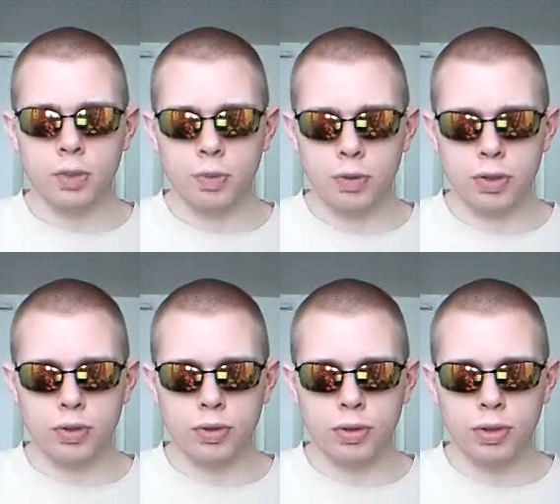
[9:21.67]
This
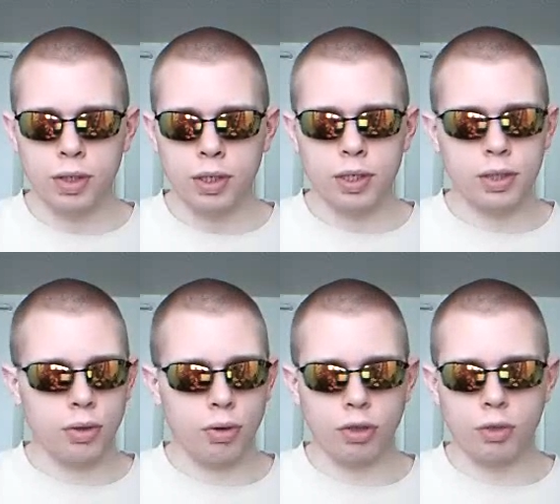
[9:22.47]
pursuit is
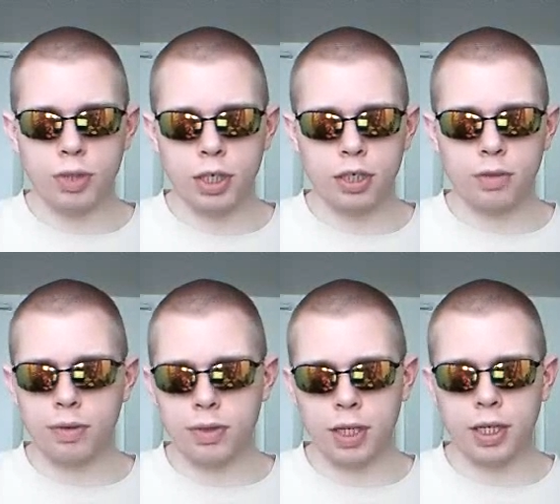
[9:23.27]
the whole objective
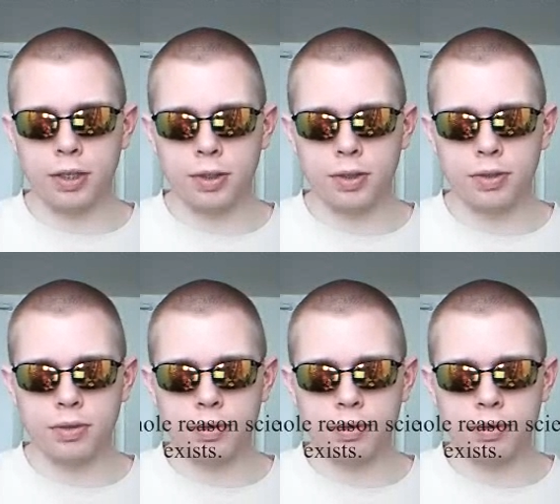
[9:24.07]
of science.